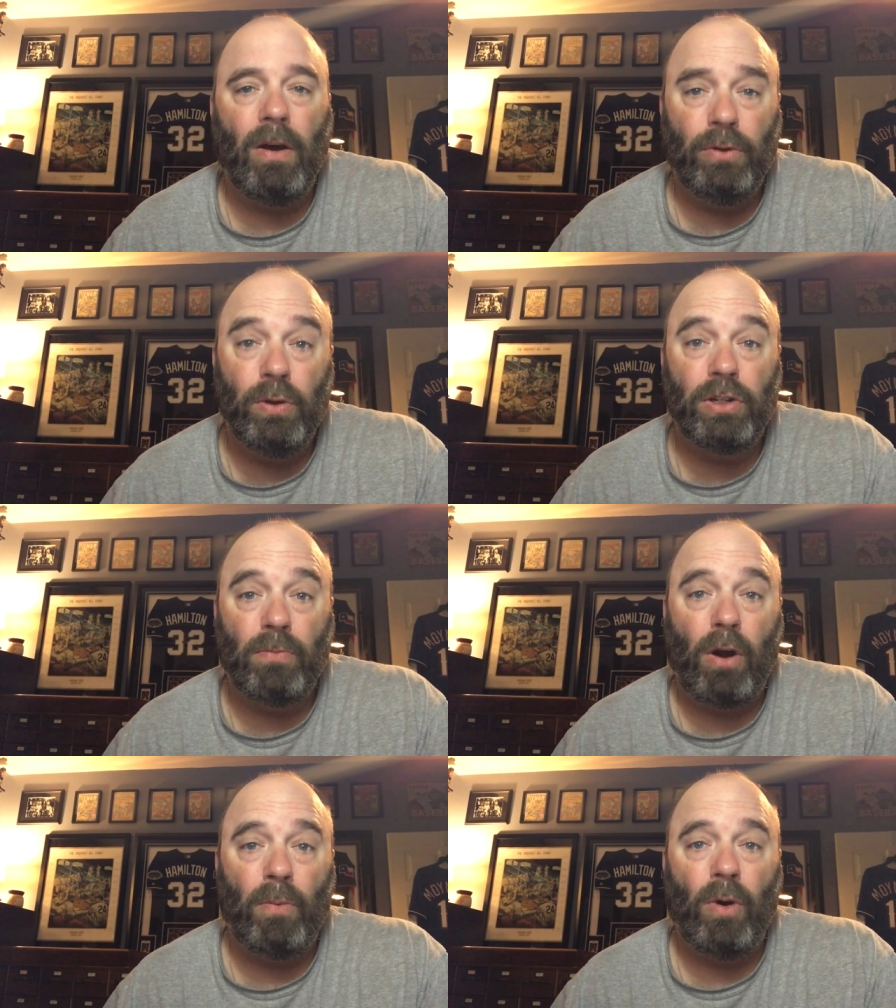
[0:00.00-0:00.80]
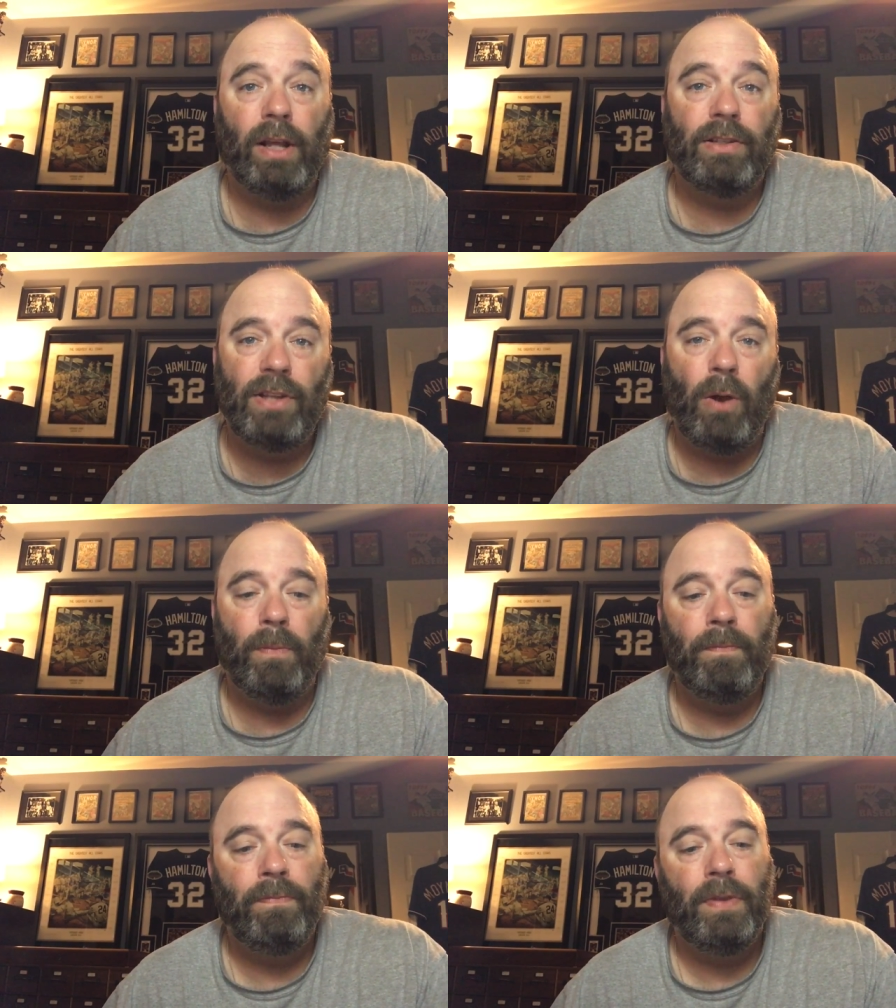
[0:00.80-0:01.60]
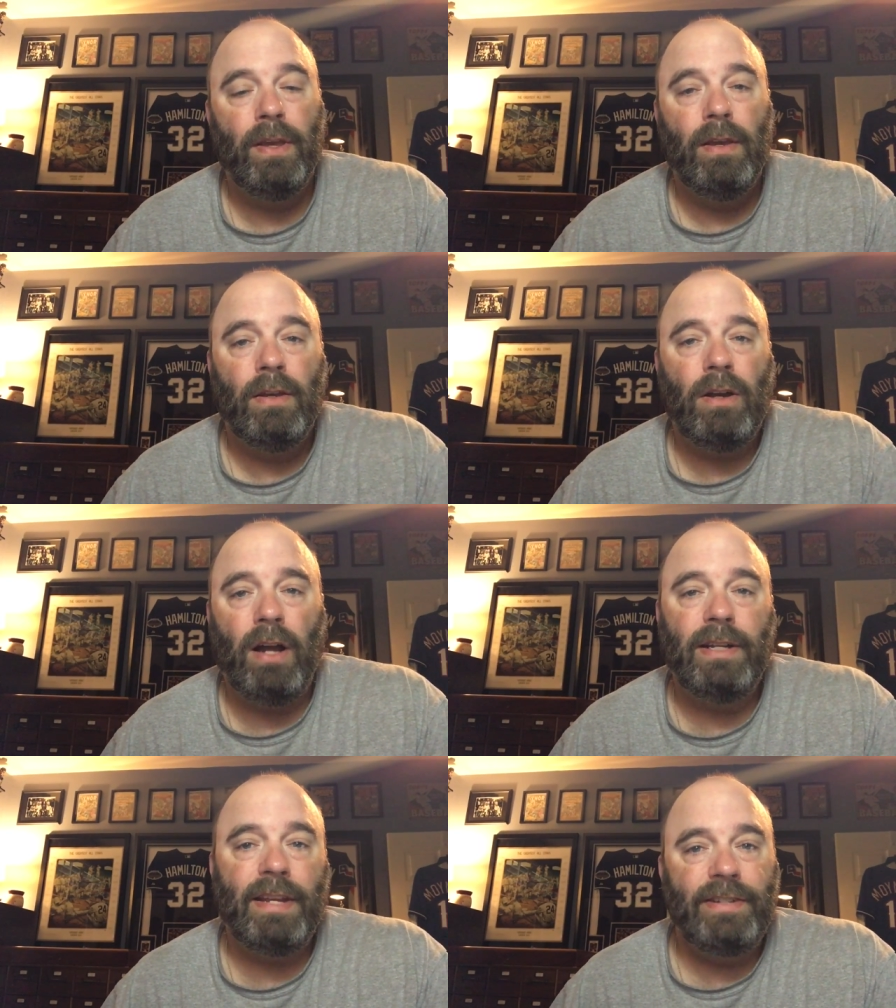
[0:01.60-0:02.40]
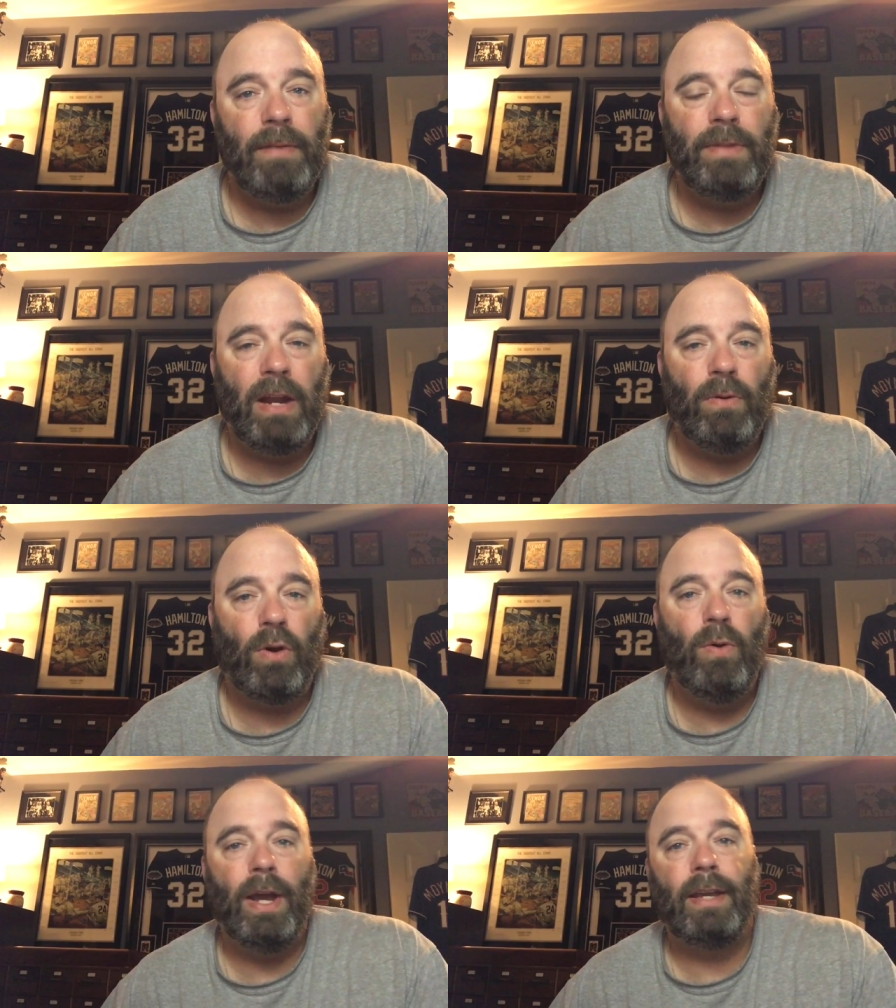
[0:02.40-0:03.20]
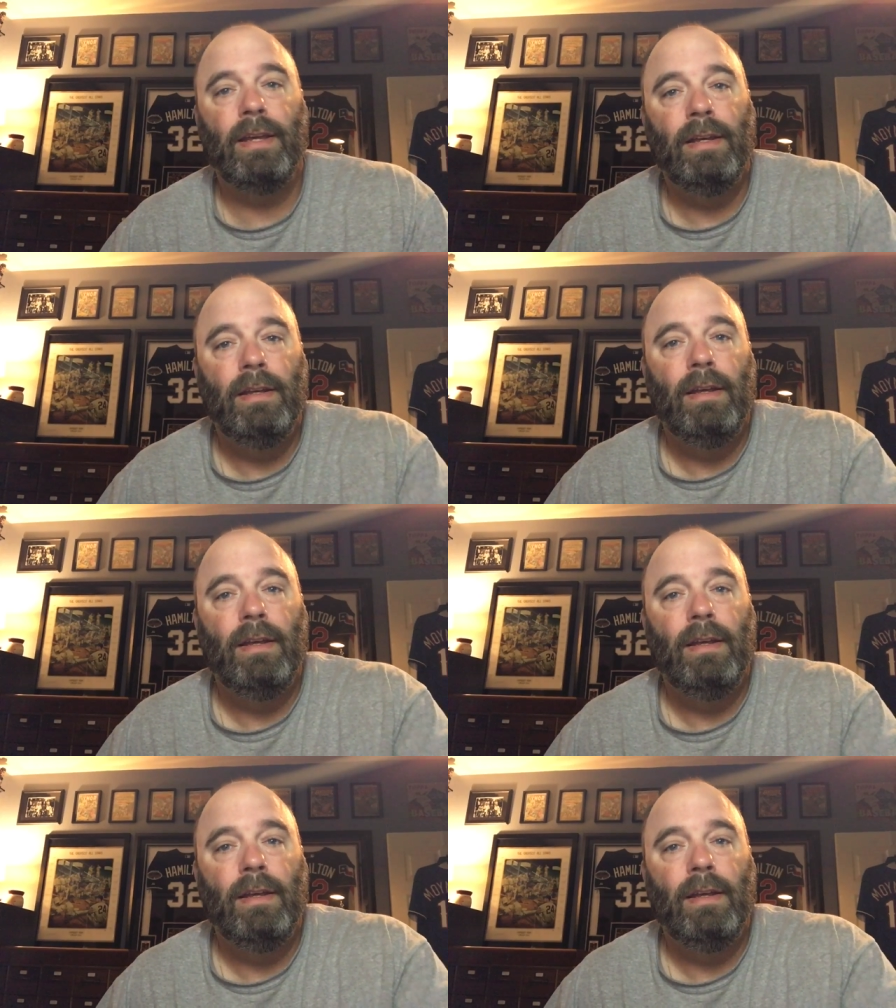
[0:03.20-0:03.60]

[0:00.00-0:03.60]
I'll do it tomorrow morning. So contest update real quick.